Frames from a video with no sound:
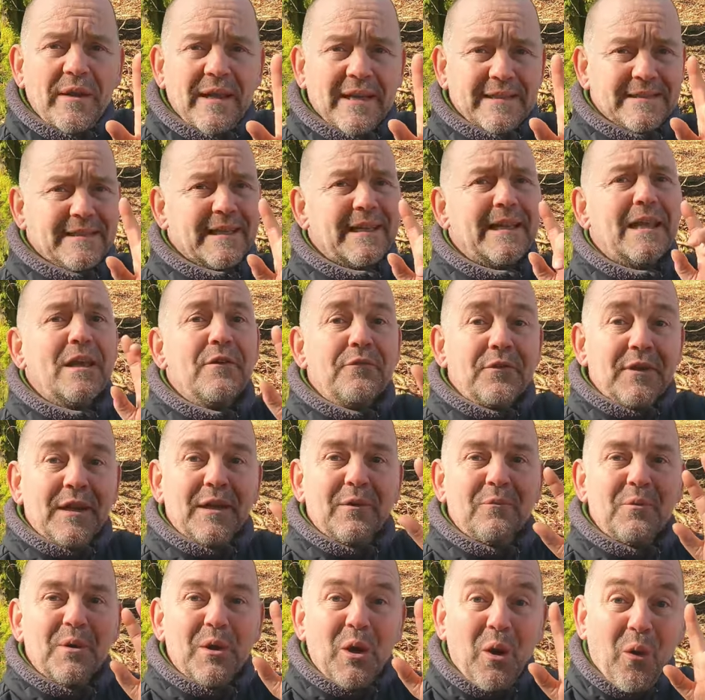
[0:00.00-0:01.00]
yesterday
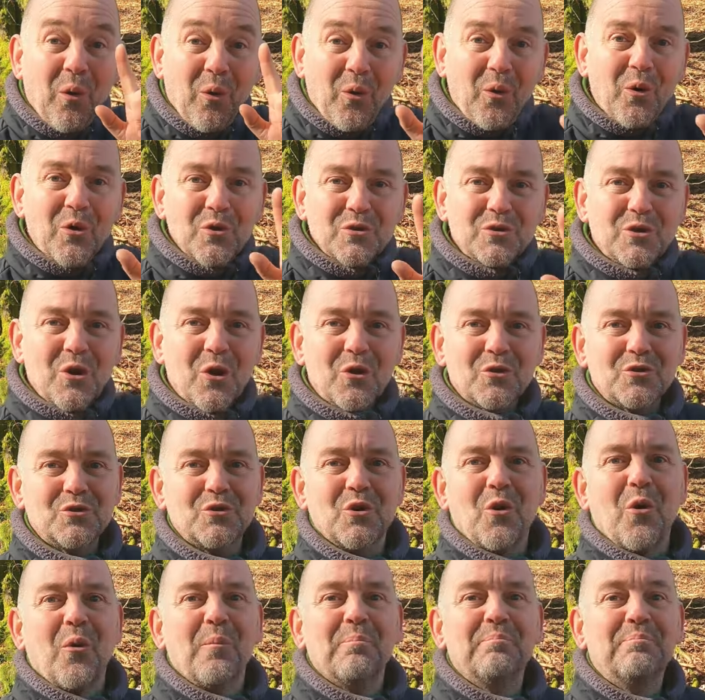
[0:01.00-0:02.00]
evening we also
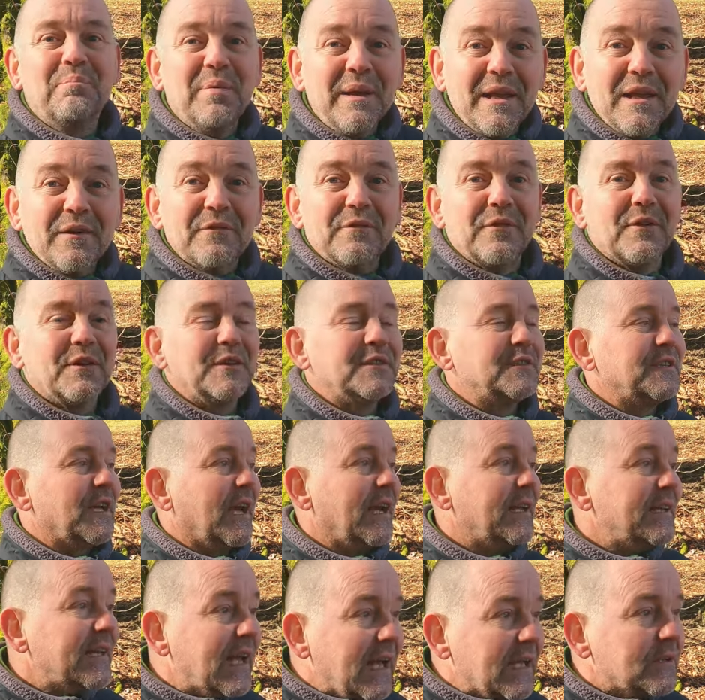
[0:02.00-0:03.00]
saw beavers,
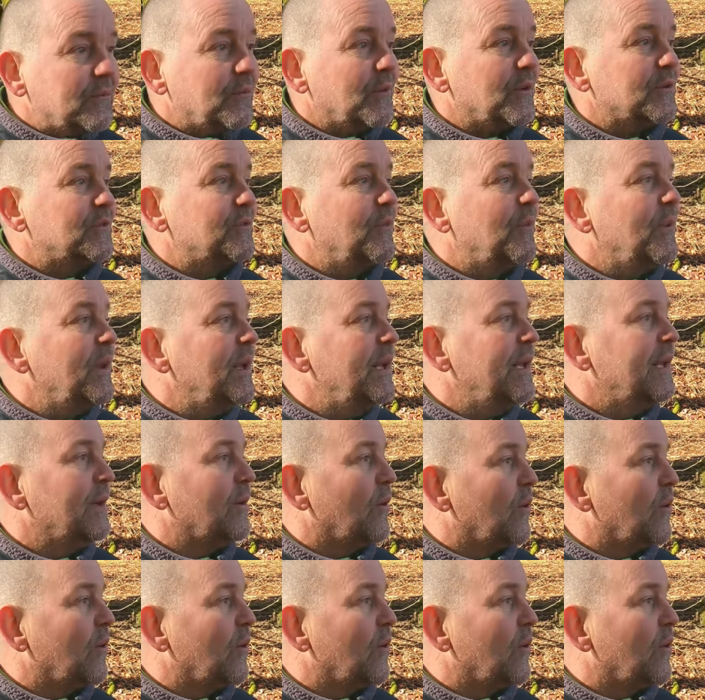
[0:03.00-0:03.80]
and that was really